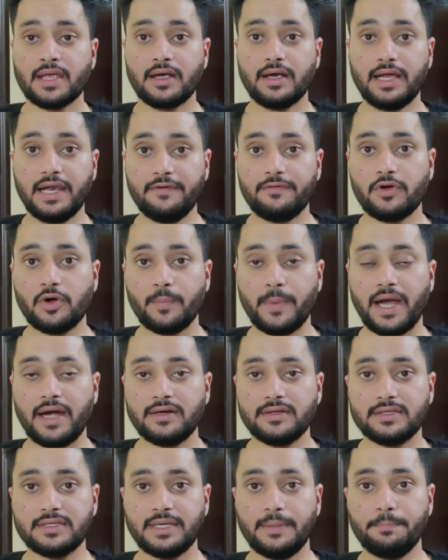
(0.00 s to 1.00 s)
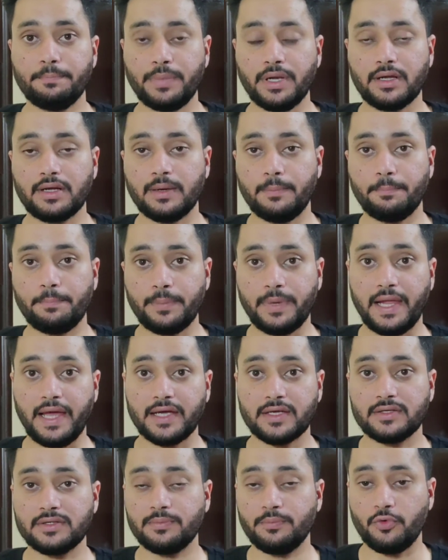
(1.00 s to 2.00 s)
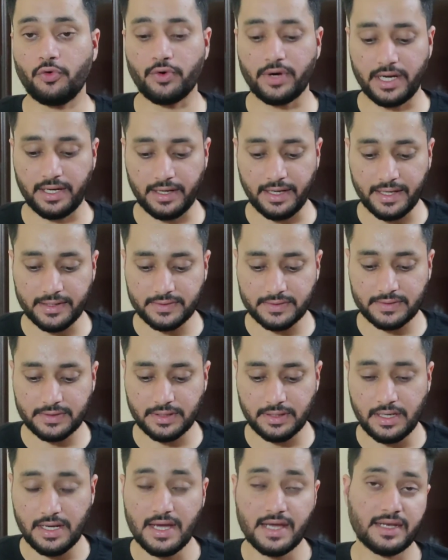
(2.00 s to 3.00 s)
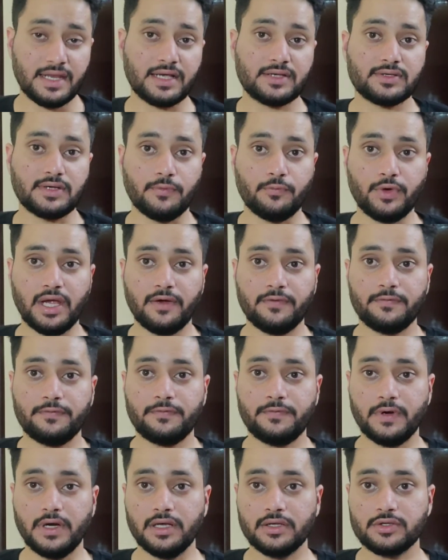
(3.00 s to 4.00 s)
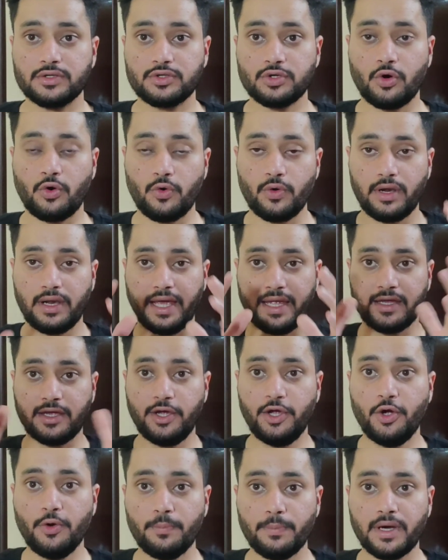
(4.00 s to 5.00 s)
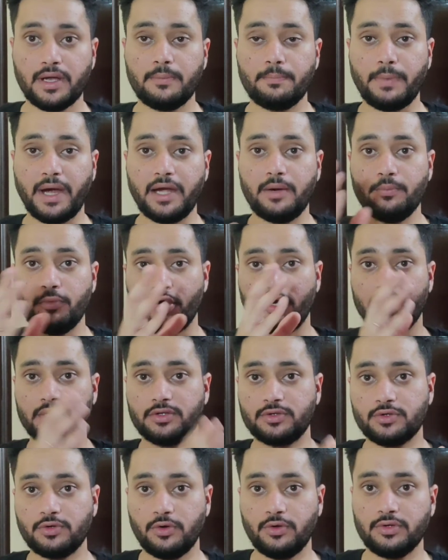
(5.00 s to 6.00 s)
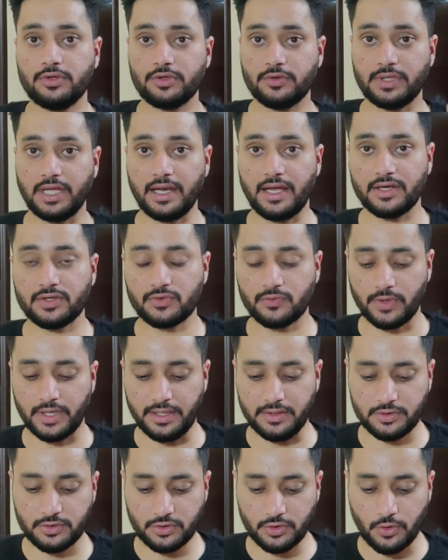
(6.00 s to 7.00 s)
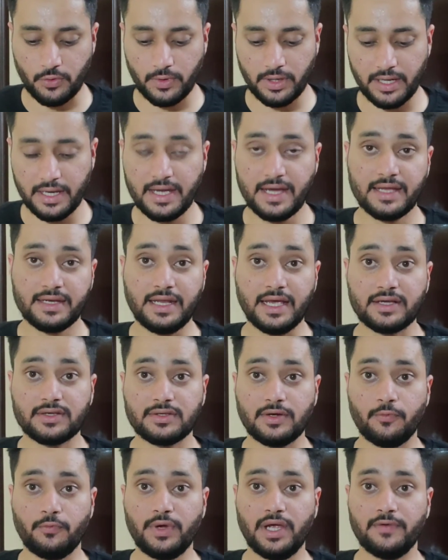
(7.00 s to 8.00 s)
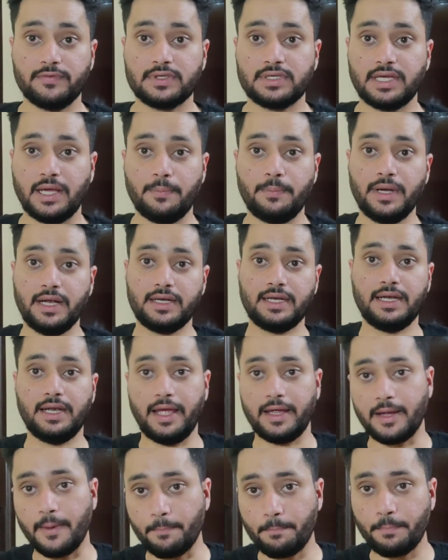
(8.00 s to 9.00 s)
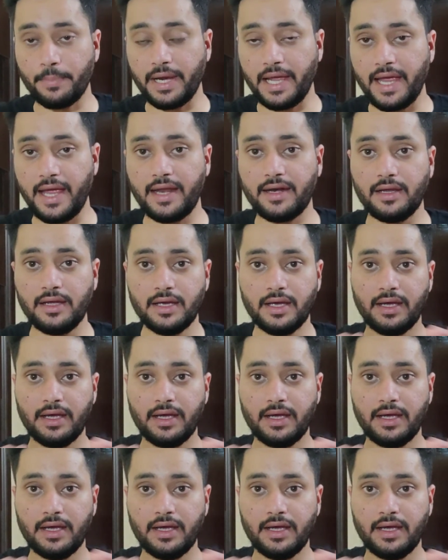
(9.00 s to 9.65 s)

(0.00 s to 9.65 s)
glyph commands, simple, complex, more and less. Next up we have soul, like human, mind, body, soul. So the last one is soul. Next up we have stability, like a plane,